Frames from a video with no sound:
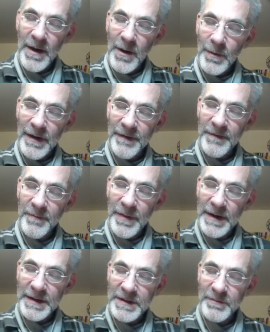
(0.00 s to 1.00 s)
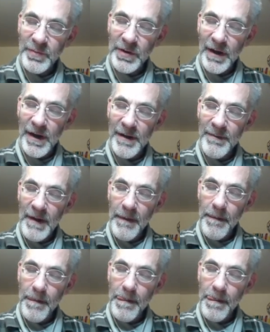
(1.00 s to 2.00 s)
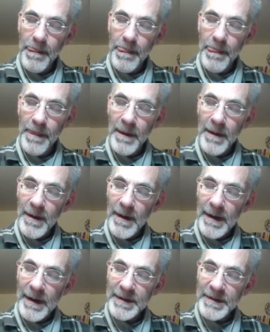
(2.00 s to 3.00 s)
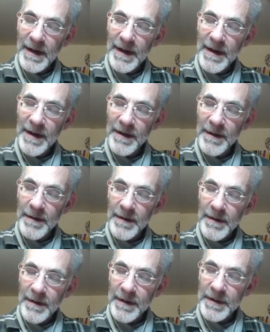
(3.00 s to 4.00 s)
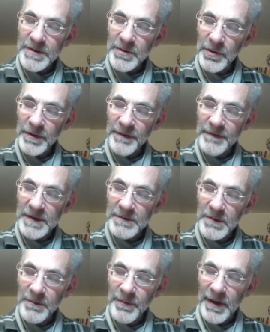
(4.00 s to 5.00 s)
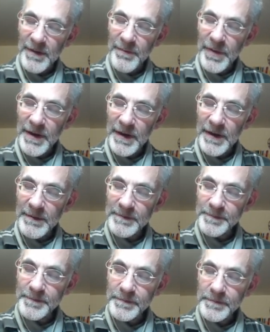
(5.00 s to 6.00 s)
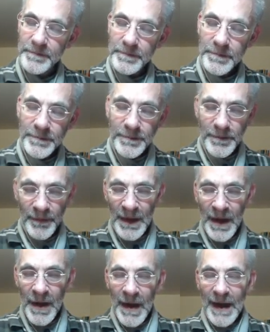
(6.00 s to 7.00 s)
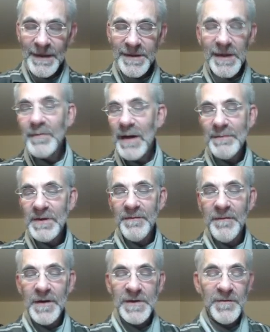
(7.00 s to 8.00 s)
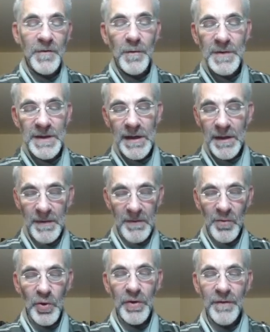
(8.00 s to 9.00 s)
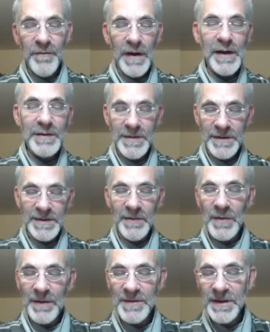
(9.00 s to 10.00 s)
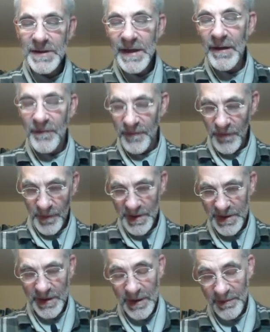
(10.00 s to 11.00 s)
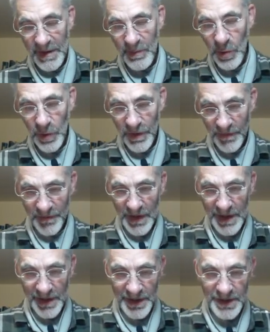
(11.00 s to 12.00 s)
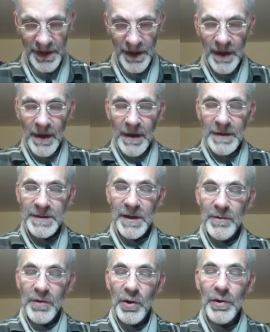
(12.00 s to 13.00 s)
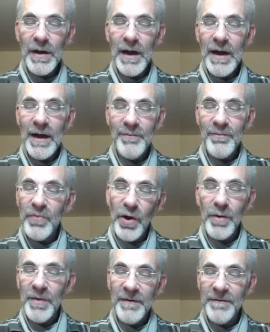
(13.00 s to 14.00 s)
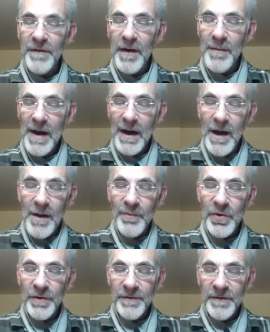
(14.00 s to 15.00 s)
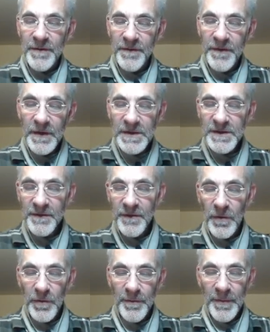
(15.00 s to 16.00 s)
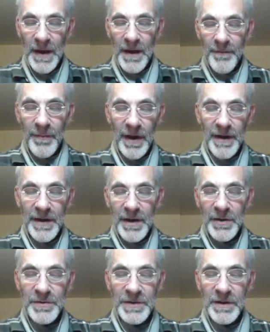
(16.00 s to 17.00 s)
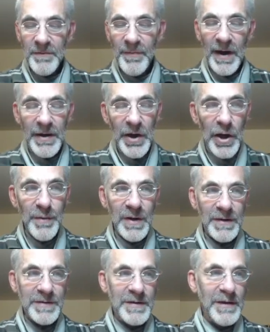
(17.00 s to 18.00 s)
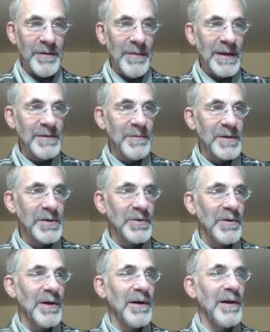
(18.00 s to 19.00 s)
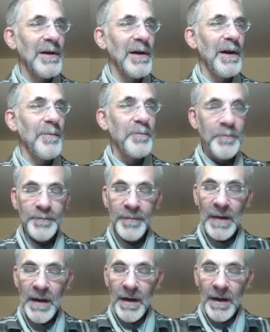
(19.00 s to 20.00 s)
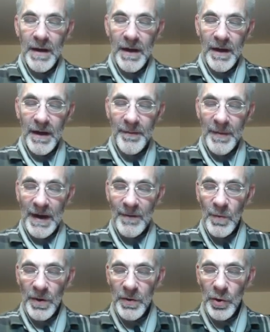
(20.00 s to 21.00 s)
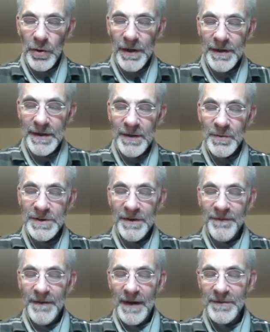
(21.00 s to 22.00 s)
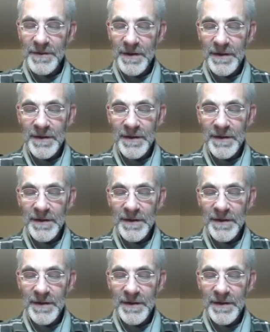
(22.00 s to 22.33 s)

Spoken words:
whenever P is prime and A is not divisible by P. And sometimes the first form is a little bit more convenient, and sometimes the second form is a little bit more convenient. So Euler, and probably Fermat, proved the first form by using the binomial theorem, as we saw earlier. And what Euler did was he found a